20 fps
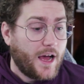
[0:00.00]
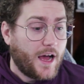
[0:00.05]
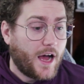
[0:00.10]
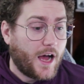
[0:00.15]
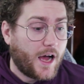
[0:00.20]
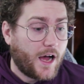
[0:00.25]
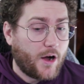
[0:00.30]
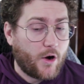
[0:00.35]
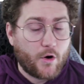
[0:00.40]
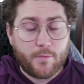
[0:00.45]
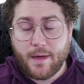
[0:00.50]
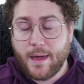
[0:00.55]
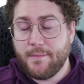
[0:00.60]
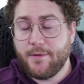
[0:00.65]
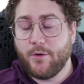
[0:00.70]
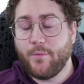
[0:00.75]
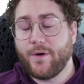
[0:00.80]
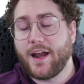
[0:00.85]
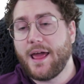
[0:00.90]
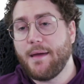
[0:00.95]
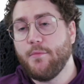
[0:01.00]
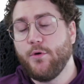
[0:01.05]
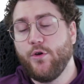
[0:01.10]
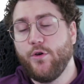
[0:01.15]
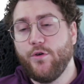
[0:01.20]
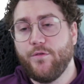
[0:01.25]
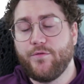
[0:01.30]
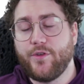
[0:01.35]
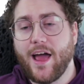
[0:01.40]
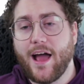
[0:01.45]
Or maybe when I
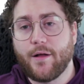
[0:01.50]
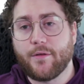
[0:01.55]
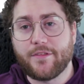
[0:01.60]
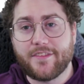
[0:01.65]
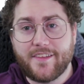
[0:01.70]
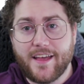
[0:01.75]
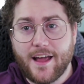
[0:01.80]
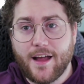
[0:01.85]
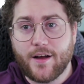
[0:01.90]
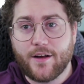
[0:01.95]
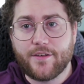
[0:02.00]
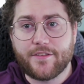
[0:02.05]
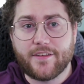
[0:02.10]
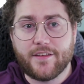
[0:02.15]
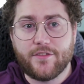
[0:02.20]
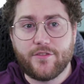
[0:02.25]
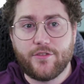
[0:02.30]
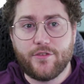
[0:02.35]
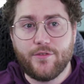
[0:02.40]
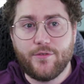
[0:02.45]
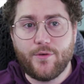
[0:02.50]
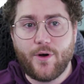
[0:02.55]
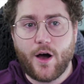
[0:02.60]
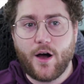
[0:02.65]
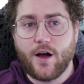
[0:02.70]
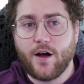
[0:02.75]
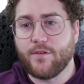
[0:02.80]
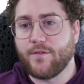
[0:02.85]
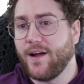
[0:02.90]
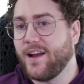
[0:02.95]
move downstairs into
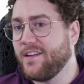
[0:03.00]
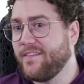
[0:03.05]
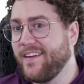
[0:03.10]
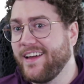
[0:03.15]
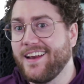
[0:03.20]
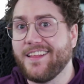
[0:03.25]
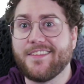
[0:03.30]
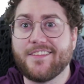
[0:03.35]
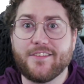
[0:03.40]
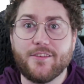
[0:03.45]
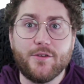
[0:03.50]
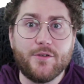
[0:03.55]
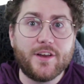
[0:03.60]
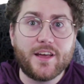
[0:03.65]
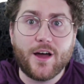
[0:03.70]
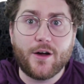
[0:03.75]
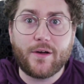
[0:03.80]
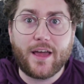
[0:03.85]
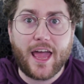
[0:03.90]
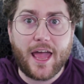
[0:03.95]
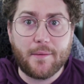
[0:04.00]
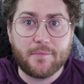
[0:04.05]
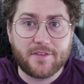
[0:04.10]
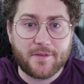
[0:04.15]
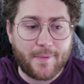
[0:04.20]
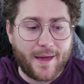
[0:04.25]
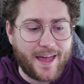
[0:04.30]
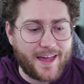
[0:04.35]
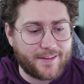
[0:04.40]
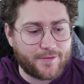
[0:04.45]
our renovated studio game
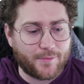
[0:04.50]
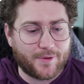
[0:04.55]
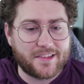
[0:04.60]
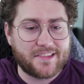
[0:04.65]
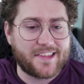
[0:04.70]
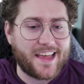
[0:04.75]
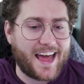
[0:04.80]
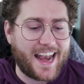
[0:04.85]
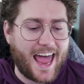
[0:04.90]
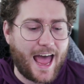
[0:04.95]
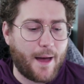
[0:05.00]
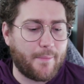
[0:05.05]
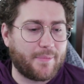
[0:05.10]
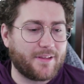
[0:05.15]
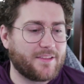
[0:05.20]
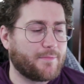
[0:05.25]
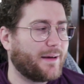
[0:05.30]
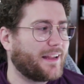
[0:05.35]
space, once that happens.